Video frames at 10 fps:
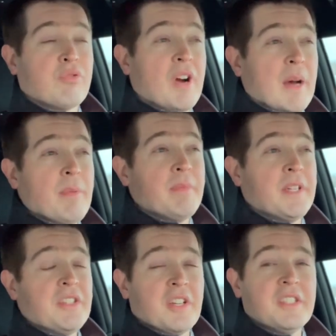
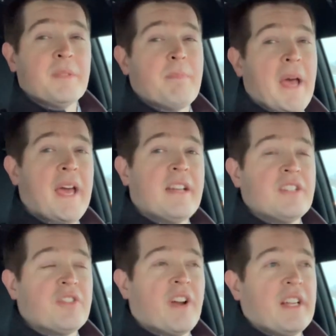probably just as bad
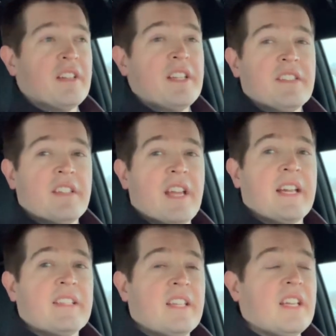as trying to lease the
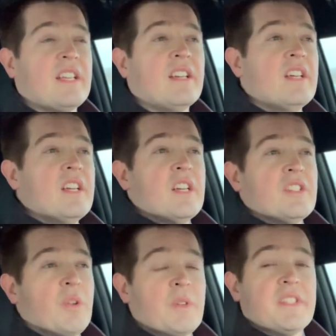19.
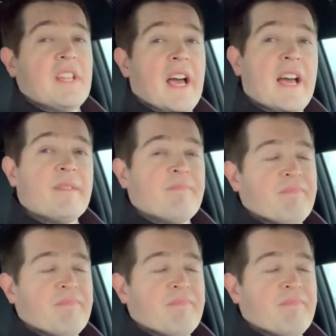So it's not